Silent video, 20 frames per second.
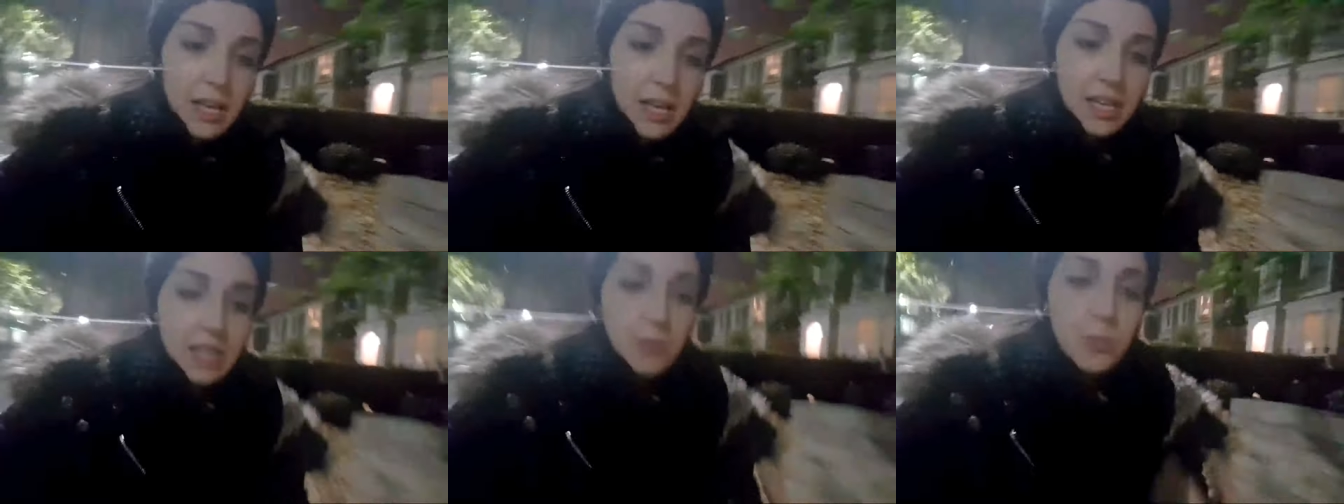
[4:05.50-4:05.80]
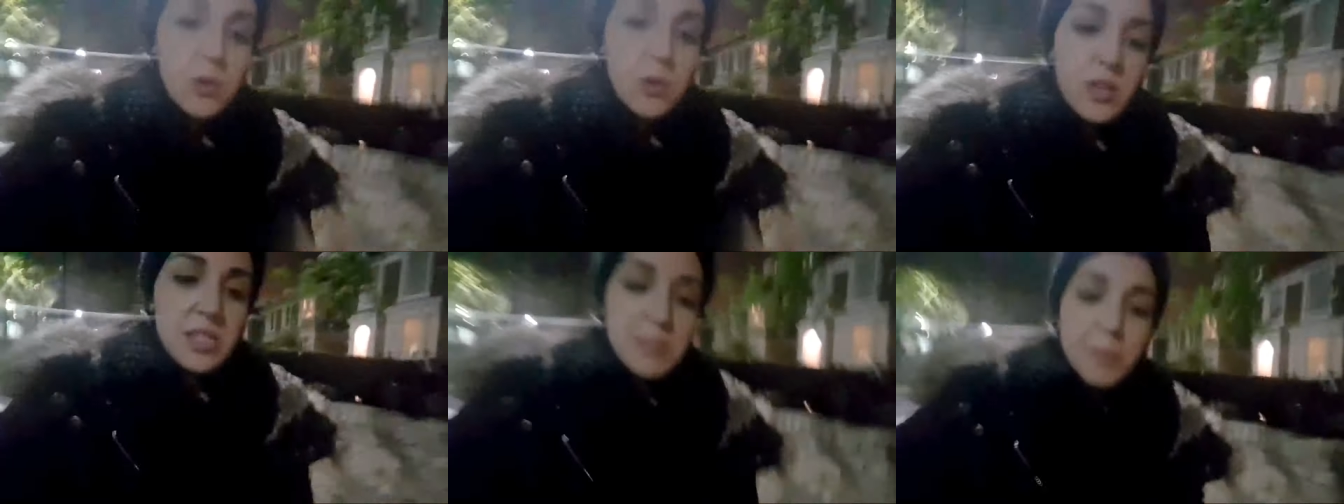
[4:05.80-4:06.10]
it
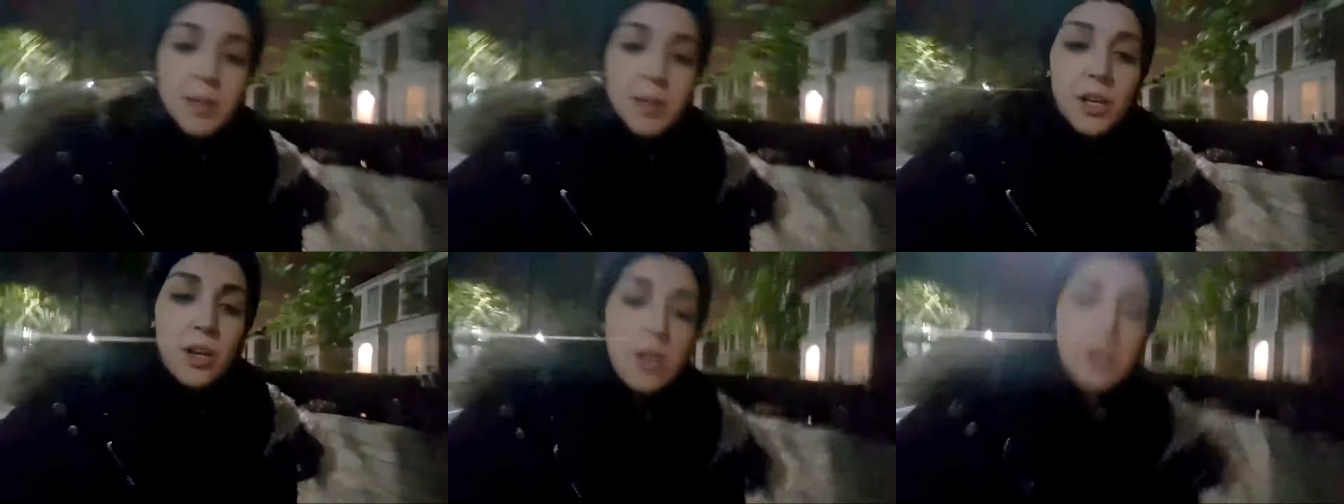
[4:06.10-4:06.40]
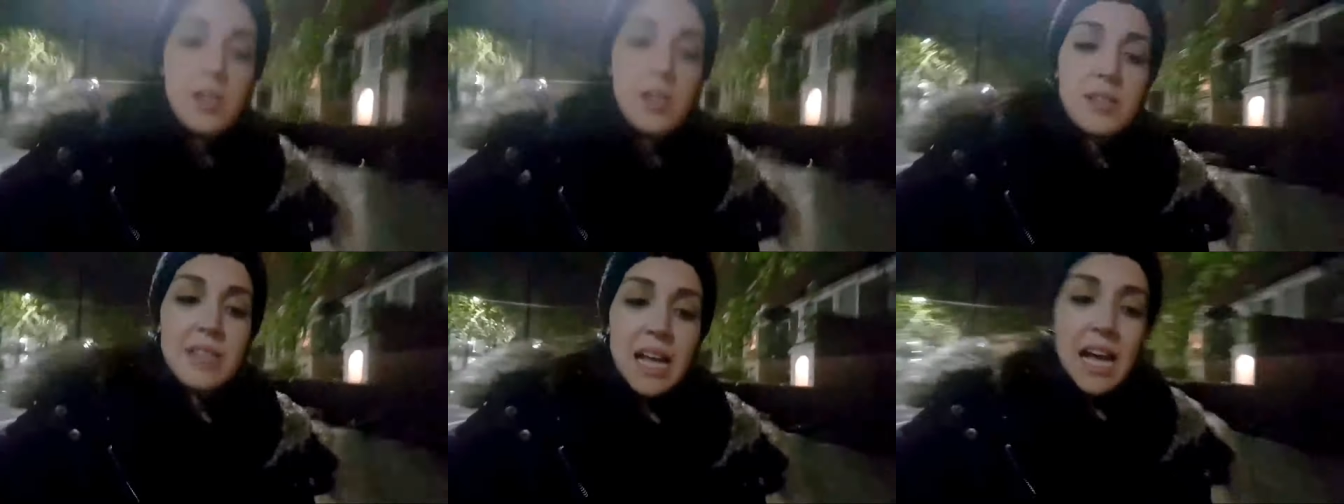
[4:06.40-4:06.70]
was
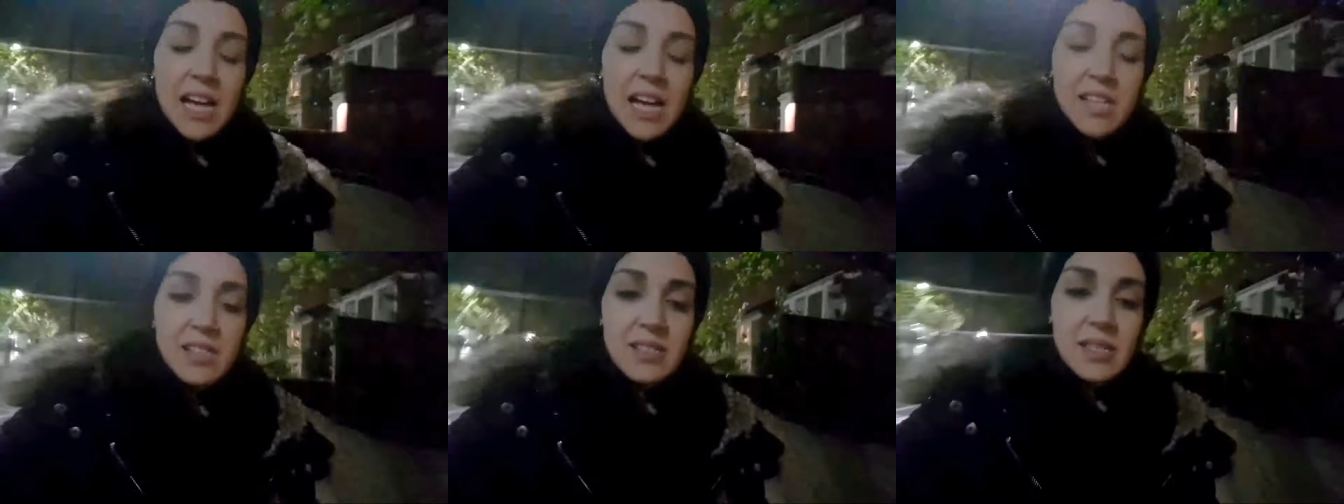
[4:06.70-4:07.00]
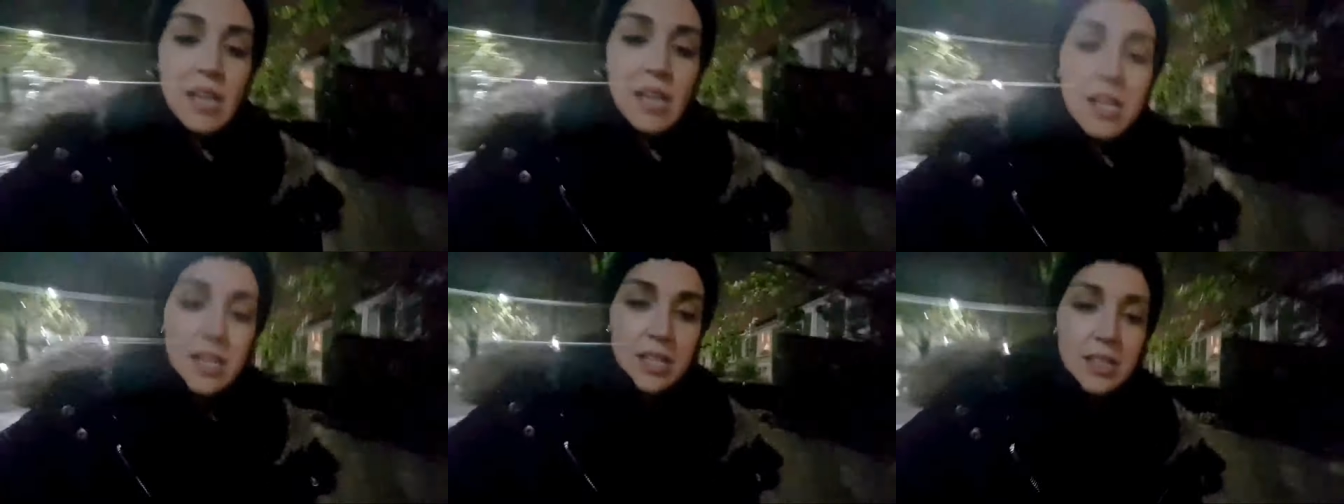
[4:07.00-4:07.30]
because I
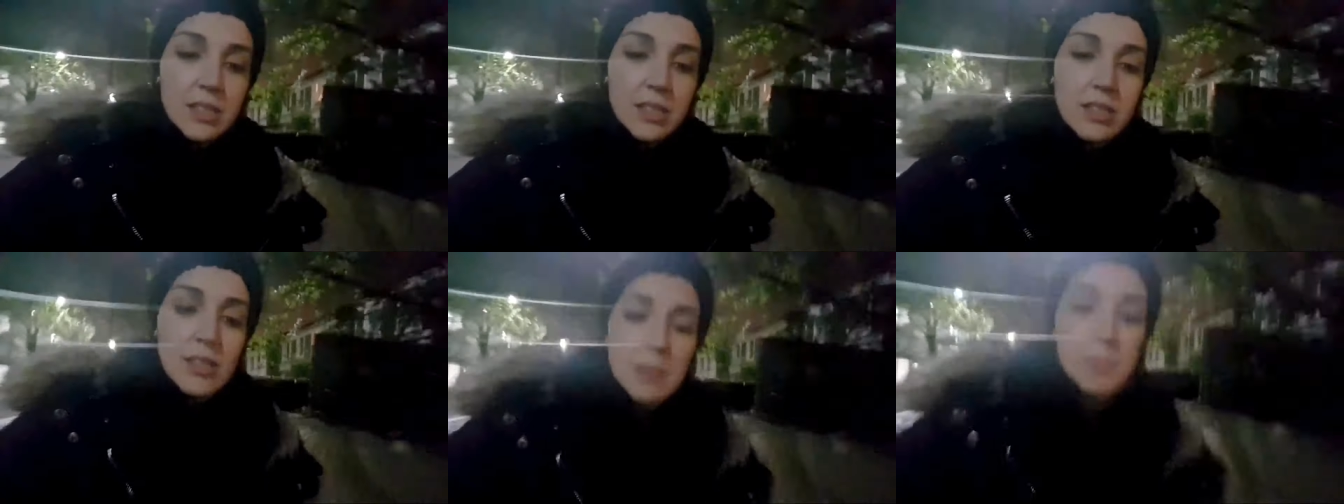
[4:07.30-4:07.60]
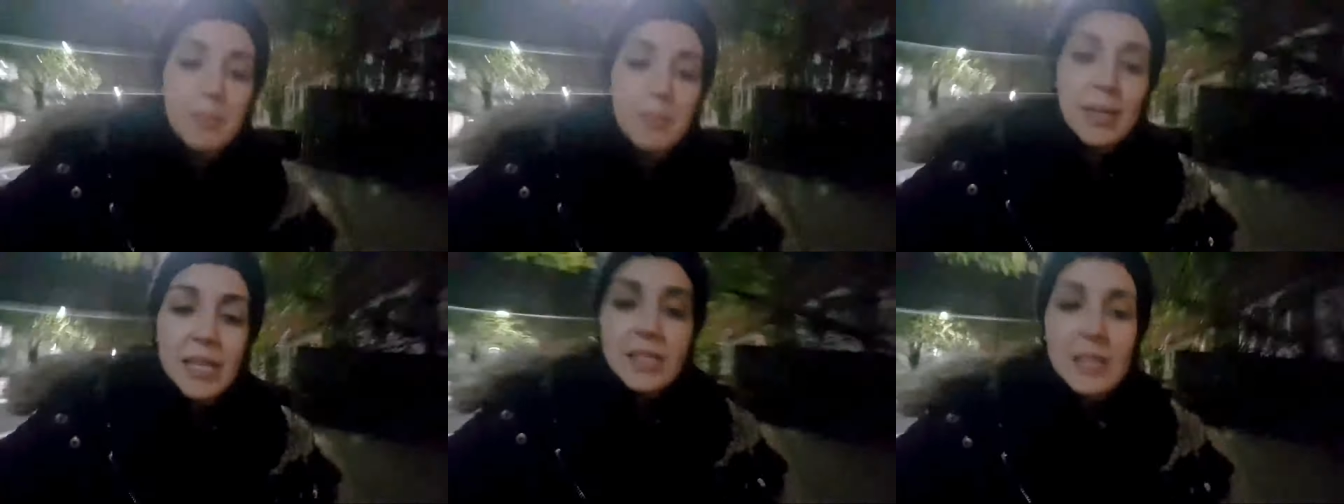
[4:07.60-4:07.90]
started
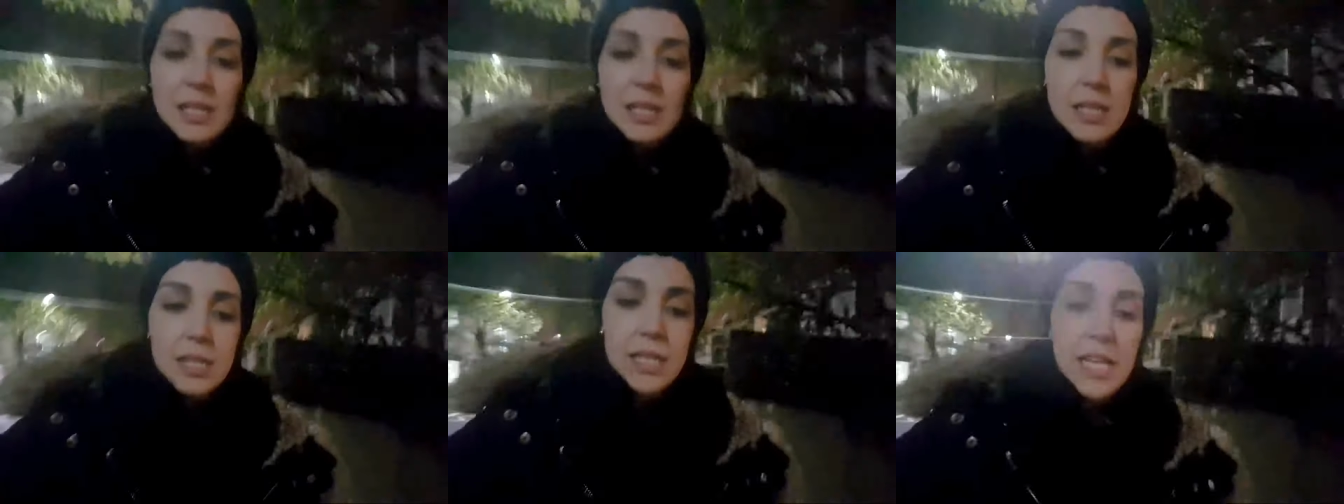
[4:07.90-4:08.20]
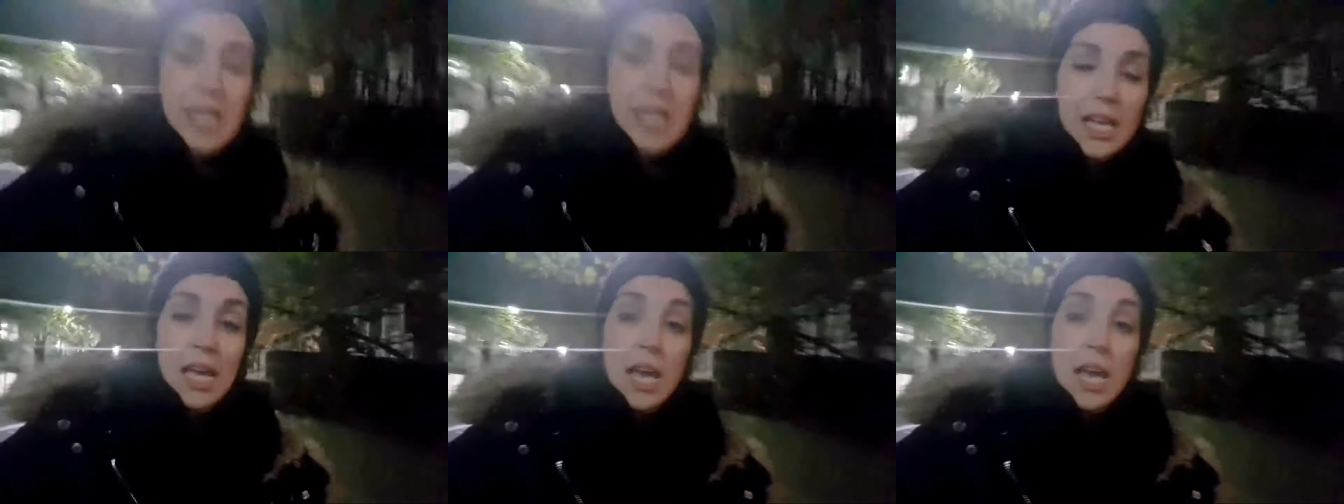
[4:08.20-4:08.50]

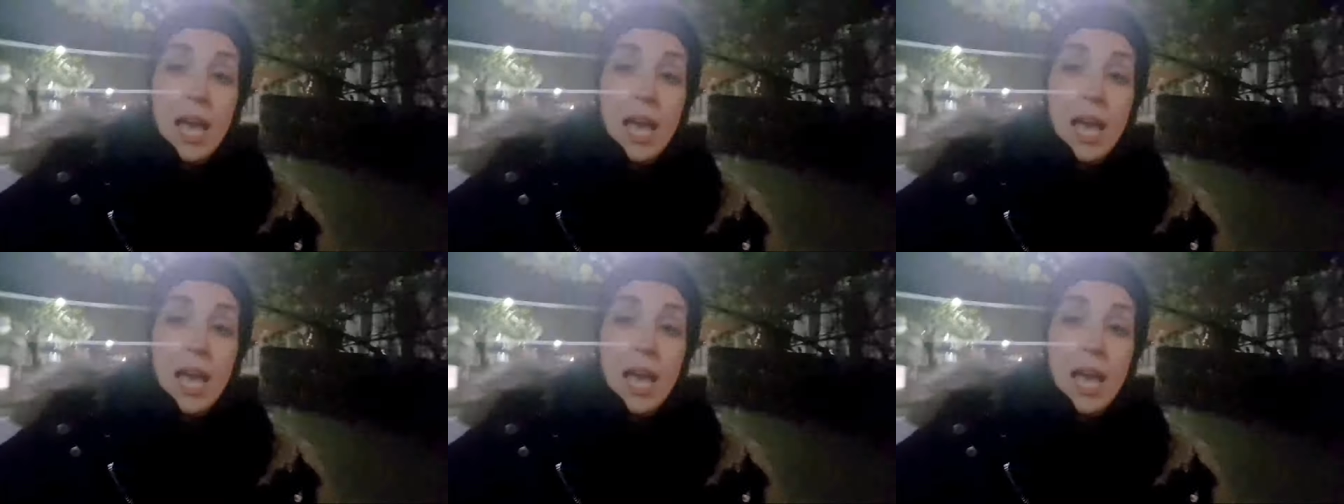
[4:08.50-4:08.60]
basically